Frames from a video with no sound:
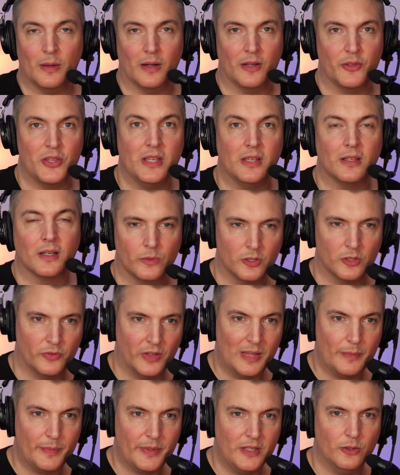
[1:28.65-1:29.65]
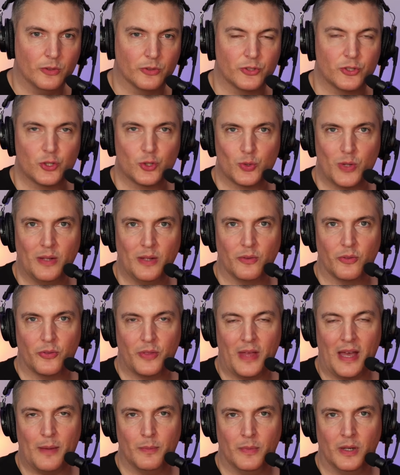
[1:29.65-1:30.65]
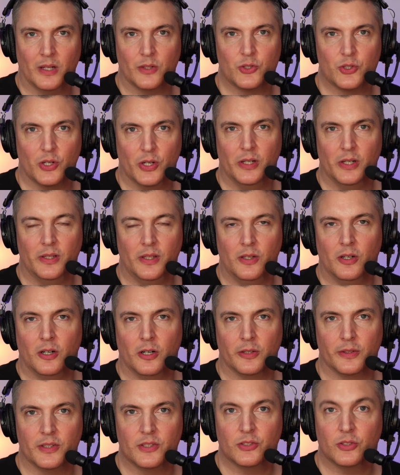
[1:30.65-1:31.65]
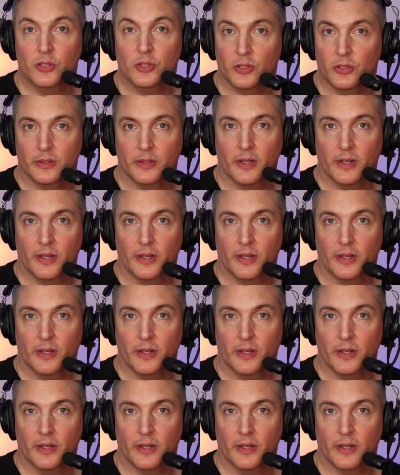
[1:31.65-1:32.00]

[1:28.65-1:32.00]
I think developing your strength that much early on is good.